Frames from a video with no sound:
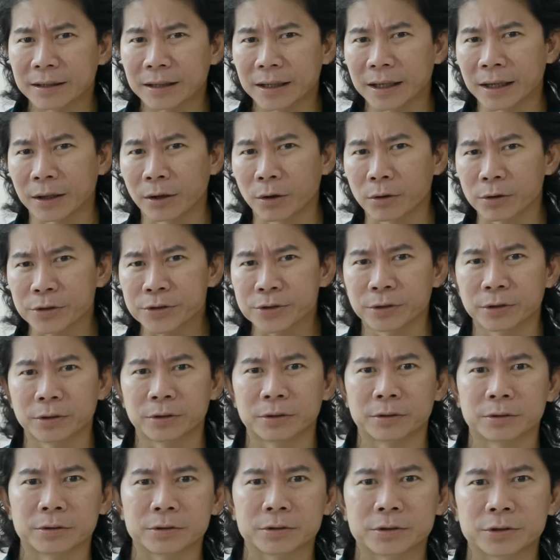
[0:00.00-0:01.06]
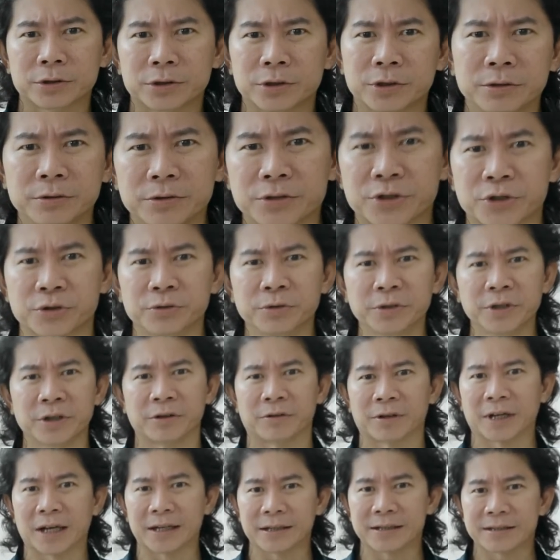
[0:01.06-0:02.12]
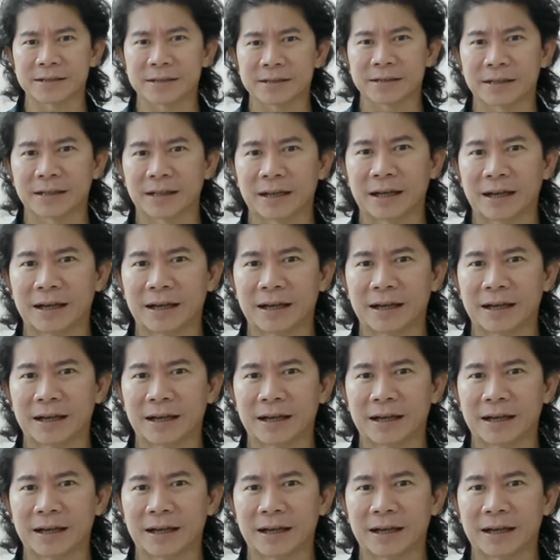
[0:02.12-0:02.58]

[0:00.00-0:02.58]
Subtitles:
and also two studio lights.